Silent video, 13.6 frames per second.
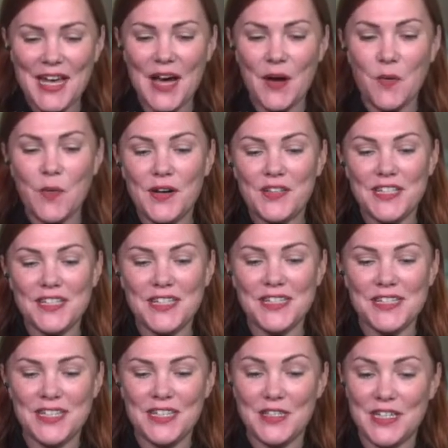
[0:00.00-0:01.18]
Now, we're
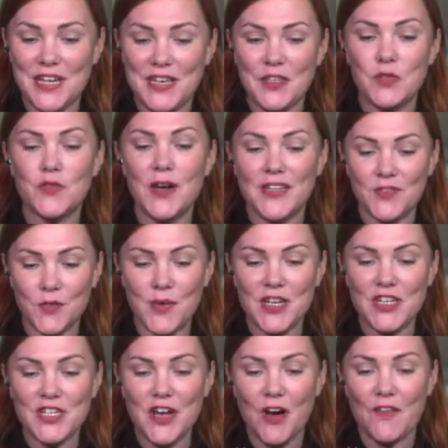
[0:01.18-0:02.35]
discussing today the
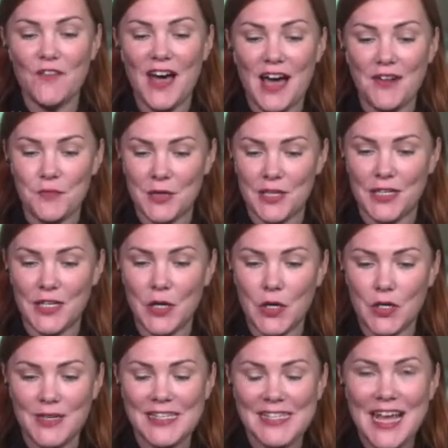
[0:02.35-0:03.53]
transformation of African
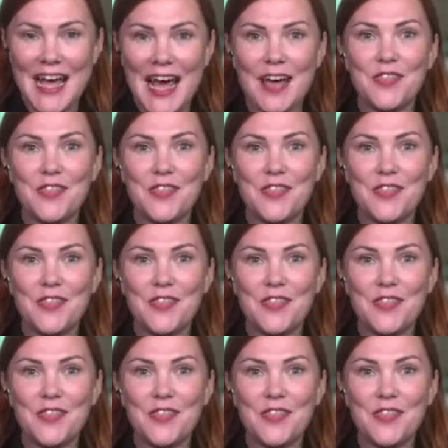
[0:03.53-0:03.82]
economies